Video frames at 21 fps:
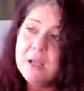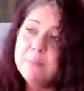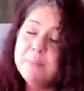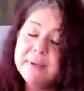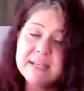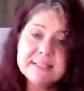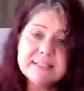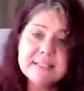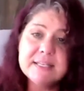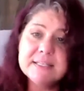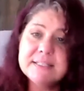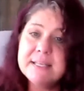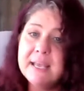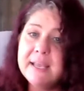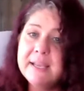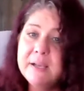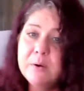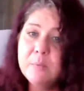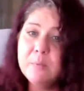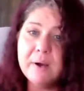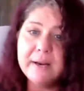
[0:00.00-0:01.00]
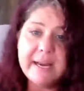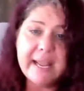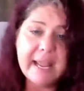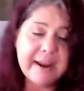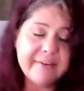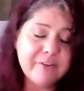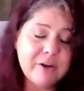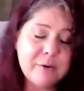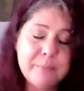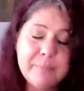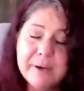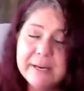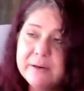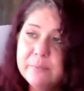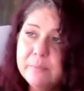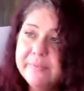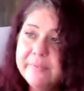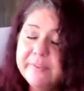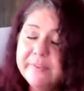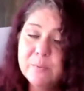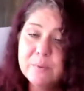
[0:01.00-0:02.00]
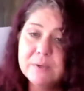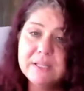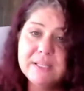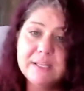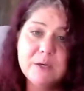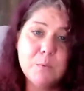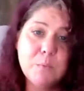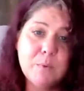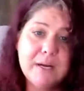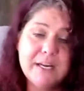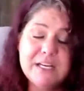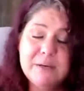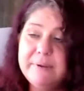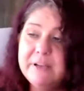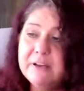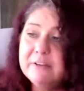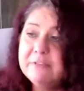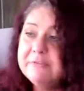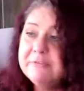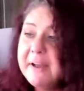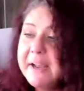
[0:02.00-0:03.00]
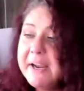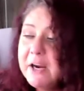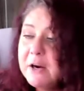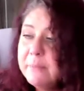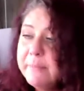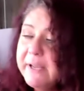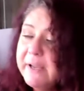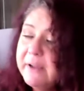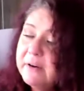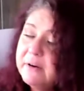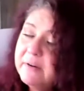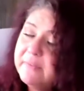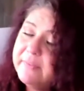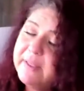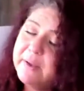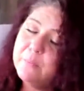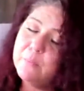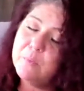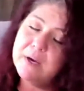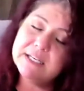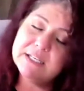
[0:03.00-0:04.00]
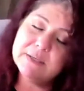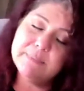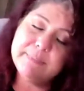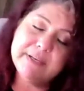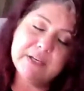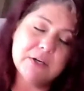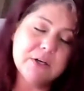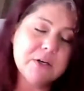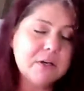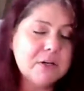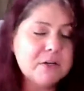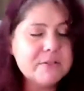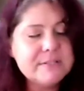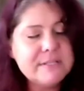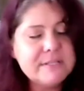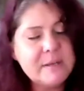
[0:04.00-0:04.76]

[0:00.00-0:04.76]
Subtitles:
Because I'll tell you what, everybody when they were little wanted to be a fireman, or they wanted to be a nurse,